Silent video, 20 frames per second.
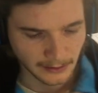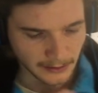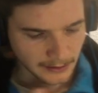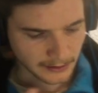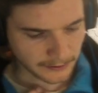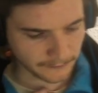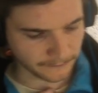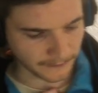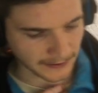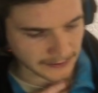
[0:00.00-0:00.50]

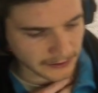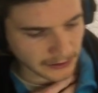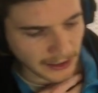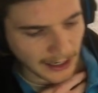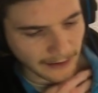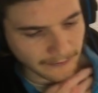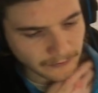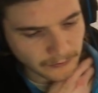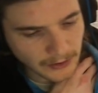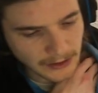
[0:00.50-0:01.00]
the fact that you
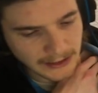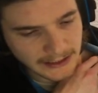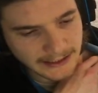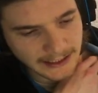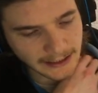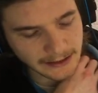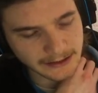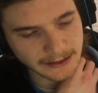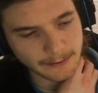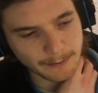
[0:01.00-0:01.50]
haven't really
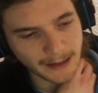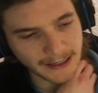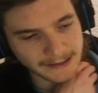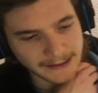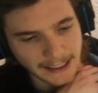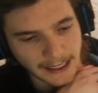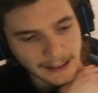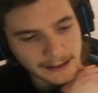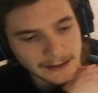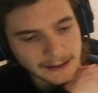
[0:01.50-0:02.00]
said it's a
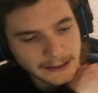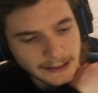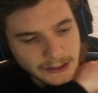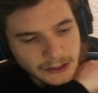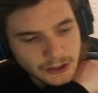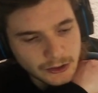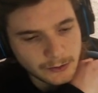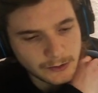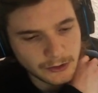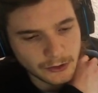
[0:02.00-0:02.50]
mentality
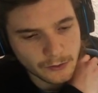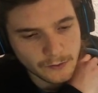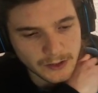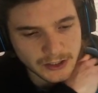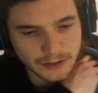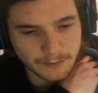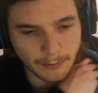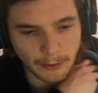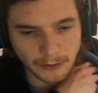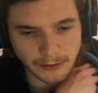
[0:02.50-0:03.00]
issue in your
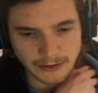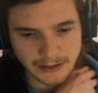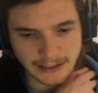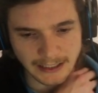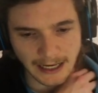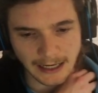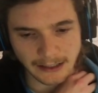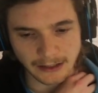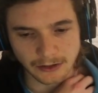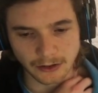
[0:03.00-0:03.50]
response,
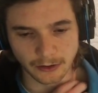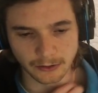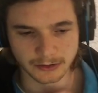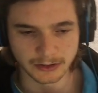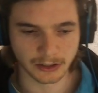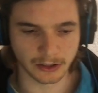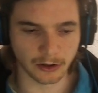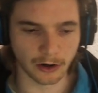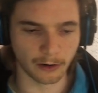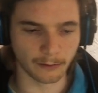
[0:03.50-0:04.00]
saying, you know,
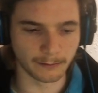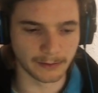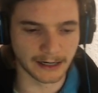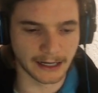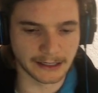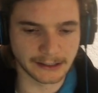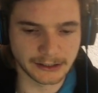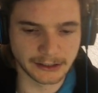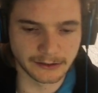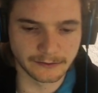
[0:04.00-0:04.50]
it's a
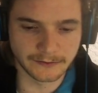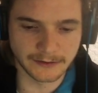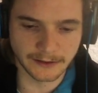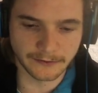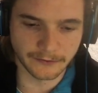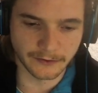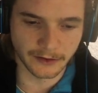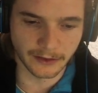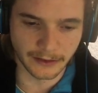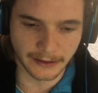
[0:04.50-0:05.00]
combination of
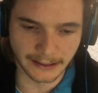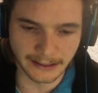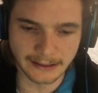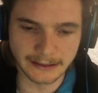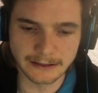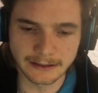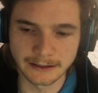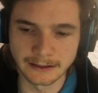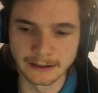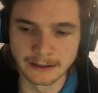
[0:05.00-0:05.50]
different
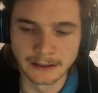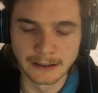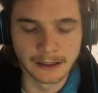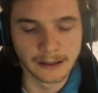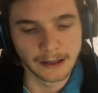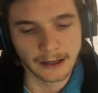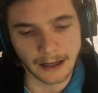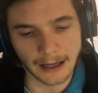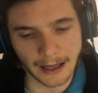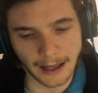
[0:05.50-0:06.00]
things.
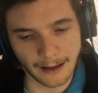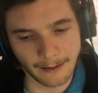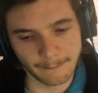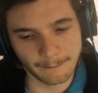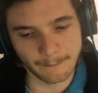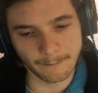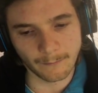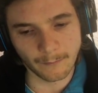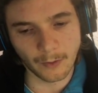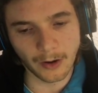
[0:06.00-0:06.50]

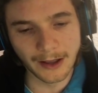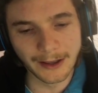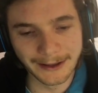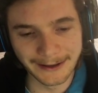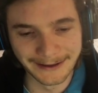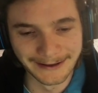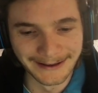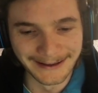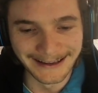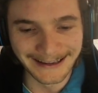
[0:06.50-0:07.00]
Yeah.
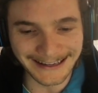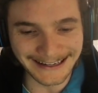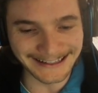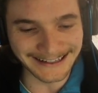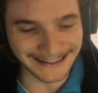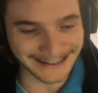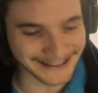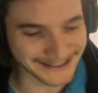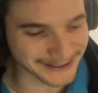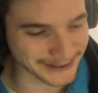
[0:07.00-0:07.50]

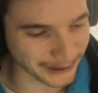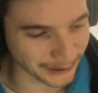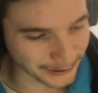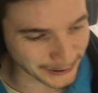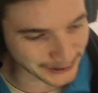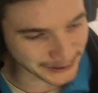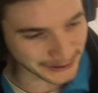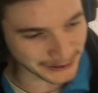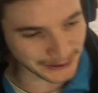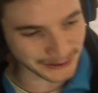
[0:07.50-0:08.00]
In
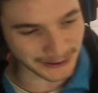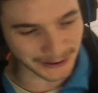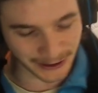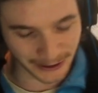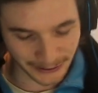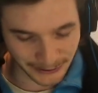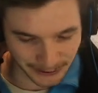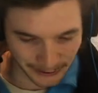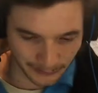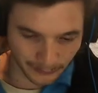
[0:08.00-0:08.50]
solo queue, you
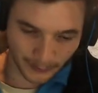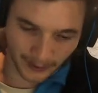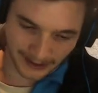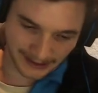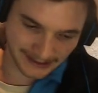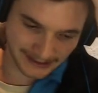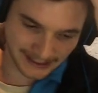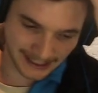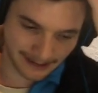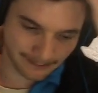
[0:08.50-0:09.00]
know, you're 1
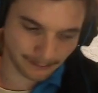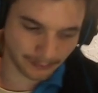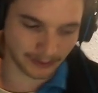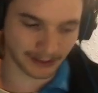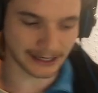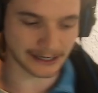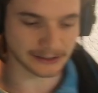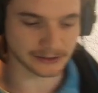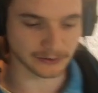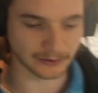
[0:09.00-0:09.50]
in 10
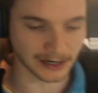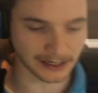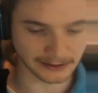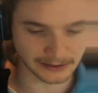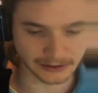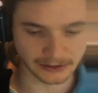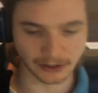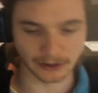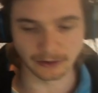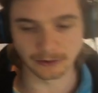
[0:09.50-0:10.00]
players, right?
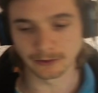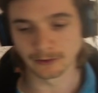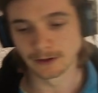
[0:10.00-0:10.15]
So